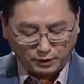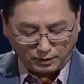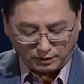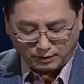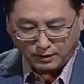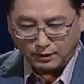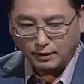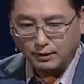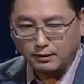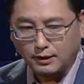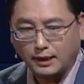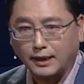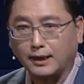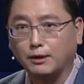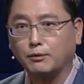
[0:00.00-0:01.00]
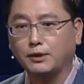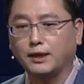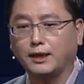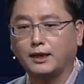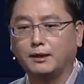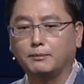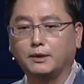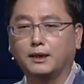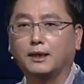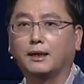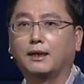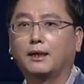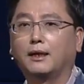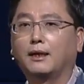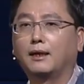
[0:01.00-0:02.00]
This is a very good
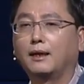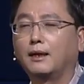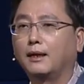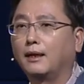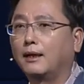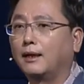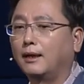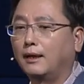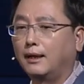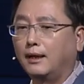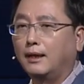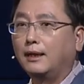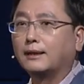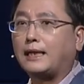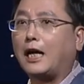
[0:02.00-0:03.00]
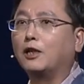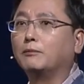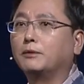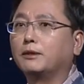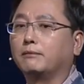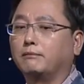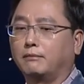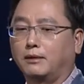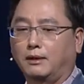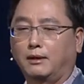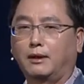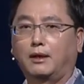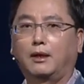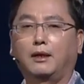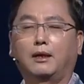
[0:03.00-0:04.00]
a convergent and
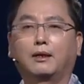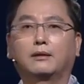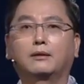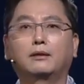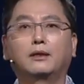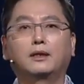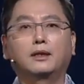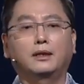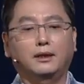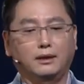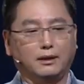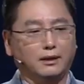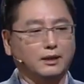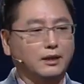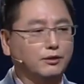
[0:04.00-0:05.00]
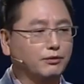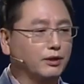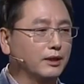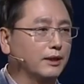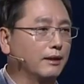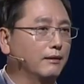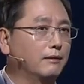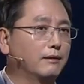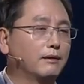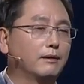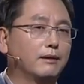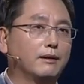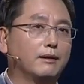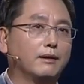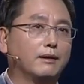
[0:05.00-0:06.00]
super
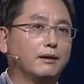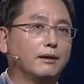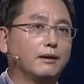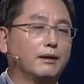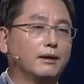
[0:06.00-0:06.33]
cooperative, a